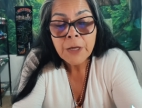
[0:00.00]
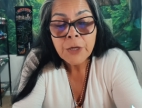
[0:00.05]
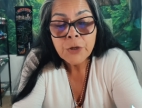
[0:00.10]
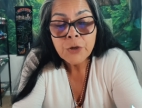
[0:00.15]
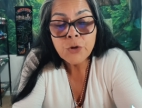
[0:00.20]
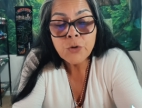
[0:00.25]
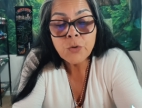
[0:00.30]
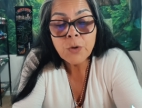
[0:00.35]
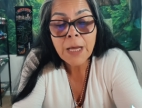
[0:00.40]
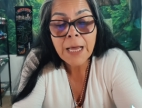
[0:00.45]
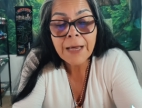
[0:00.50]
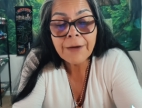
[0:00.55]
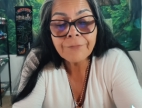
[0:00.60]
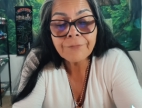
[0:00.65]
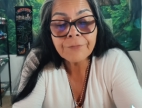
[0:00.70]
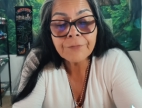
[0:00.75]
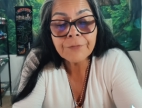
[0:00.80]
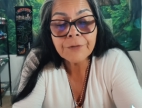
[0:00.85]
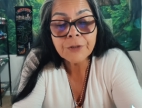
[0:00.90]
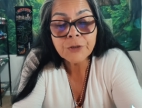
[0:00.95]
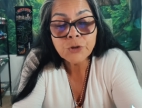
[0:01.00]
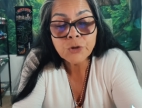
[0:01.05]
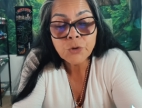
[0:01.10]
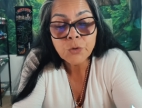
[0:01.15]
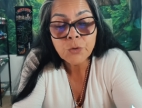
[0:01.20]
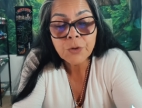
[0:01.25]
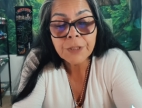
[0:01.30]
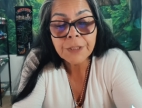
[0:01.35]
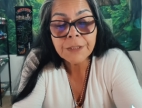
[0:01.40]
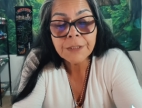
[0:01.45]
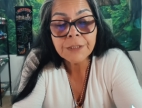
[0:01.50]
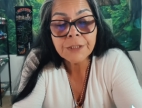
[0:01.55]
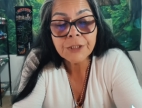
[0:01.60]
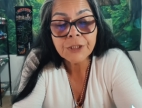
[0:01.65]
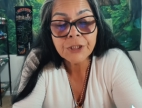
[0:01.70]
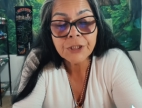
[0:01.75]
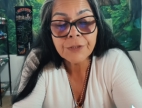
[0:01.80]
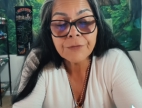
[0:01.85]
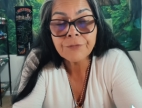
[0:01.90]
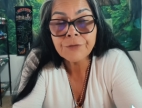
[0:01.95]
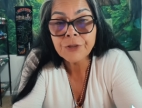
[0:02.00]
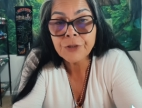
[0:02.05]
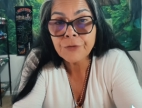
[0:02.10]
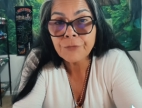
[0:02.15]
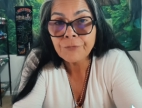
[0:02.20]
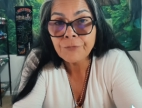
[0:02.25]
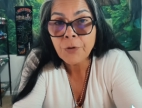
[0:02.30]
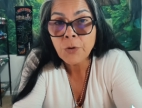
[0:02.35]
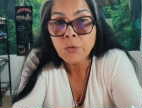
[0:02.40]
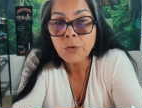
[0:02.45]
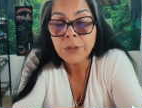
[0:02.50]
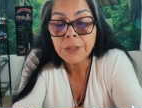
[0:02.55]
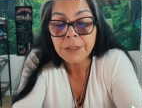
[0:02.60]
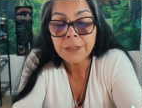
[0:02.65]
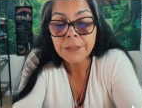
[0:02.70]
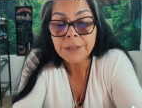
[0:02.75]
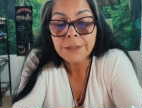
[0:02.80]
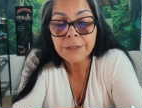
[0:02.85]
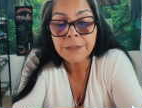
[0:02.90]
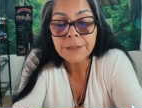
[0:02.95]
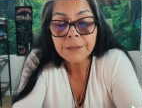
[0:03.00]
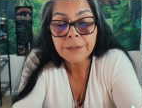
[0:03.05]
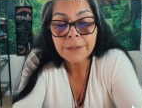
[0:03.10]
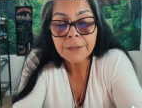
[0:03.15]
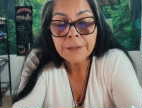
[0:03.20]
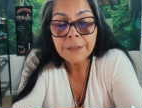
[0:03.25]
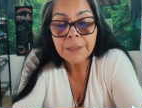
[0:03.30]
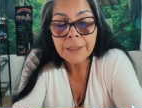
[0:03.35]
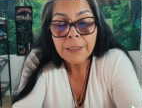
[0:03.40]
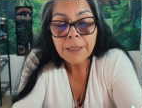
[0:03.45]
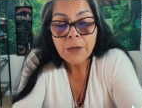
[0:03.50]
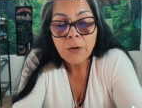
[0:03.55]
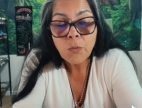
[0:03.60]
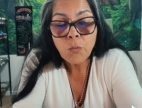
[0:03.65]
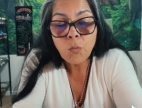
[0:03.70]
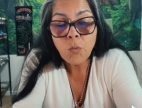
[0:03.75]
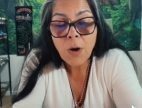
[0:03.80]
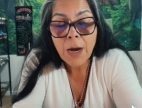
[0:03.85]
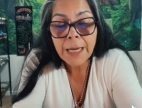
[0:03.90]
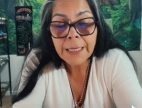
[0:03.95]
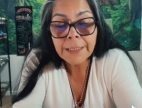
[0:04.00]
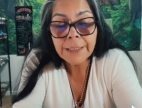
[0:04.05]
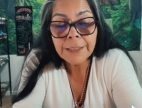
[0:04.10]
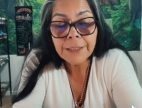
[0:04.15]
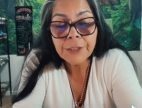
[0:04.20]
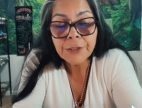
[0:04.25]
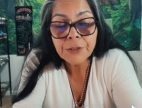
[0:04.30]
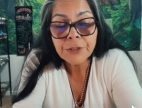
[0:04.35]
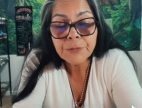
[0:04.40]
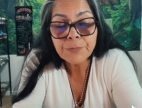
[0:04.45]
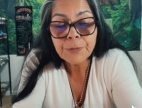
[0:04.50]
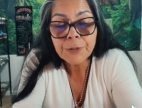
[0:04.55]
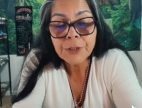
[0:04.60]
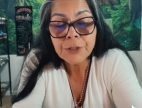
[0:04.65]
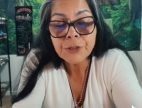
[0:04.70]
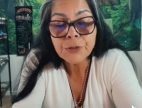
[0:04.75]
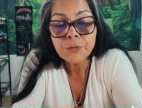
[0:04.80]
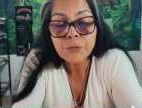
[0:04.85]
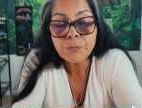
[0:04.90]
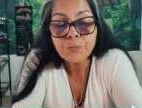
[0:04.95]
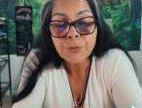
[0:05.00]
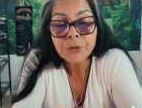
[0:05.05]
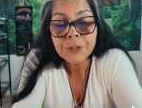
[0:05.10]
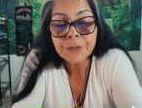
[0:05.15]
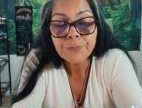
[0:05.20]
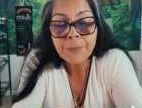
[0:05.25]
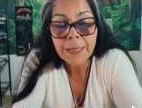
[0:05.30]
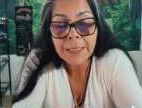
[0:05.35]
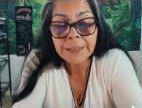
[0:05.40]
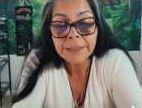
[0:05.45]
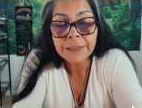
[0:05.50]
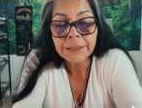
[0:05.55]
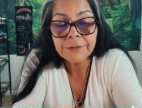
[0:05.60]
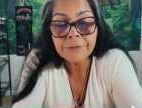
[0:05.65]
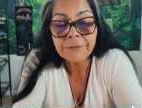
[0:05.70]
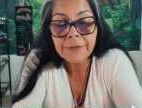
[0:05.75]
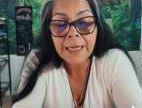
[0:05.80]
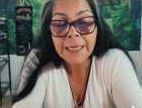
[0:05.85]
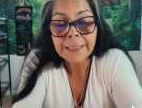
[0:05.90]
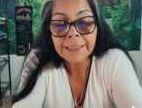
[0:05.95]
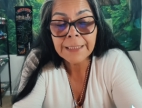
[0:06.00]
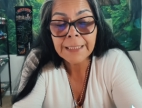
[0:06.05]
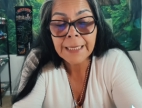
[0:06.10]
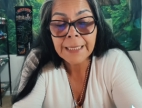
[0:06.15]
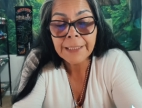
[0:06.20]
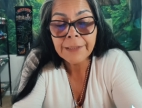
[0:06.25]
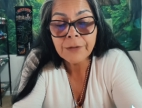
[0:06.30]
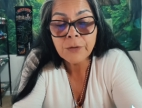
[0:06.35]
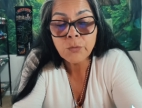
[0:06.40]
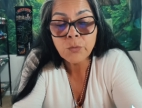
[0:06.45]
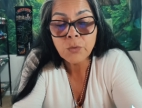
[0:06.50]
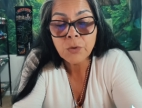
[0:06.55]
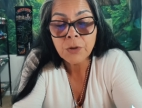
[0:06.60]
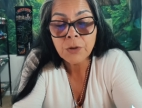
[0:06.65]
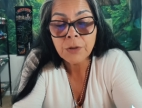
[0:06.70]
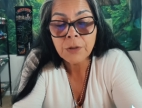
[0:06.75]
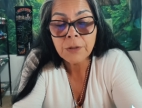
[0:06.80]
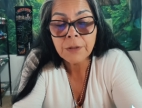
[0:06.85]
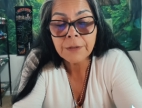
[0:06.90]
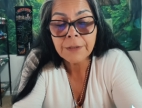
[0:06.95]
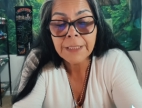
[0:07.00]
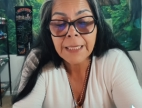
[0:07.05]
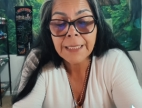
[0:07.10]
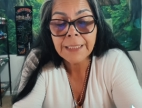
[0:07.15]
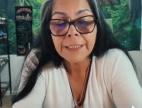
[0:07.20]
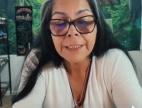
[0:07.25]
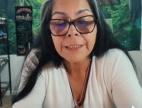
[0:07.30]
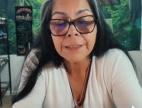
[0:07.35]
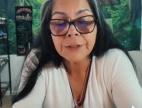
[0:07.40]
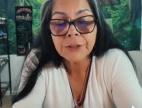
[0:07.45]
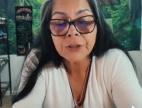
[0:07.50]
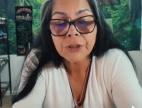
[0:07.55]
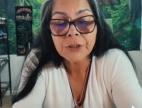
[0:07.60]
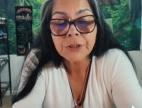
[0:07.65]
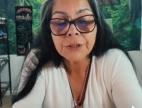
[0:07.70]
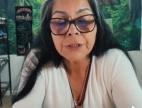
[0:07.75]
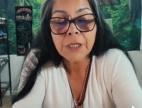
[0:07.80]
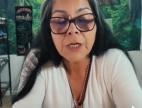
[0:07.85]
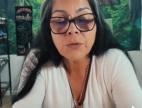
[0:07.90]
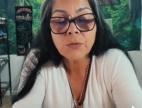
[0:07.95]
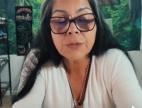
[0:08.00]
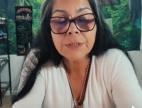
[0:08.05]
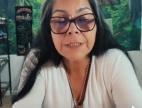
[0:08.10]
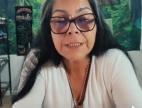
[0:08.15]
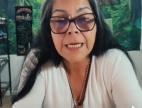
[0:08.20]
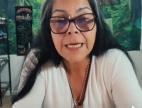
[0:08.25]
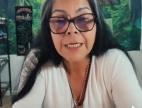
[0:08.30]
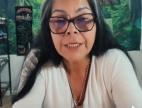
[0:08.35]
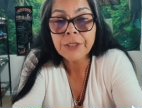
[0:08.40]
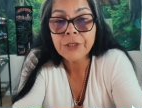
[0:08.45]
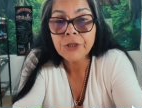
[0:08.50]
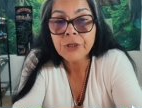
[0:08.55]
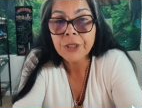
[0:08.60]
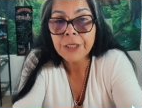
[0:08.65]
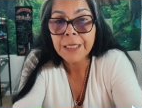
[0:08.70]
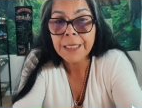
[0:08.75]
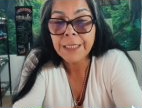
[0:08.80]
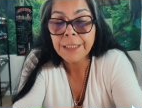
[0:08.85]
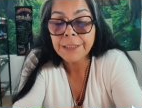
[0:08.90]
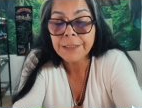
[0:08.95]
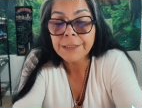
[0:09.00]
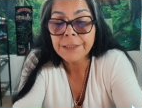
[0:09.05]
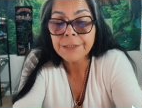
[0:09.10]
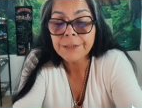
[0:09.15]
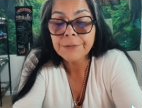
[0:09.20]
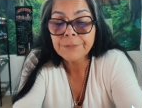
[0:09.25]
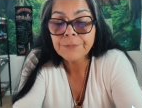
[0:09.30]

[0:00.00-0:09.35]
You have the choice to shift your focus Widen your spiritual perspective and gain the world that is just outside your gate.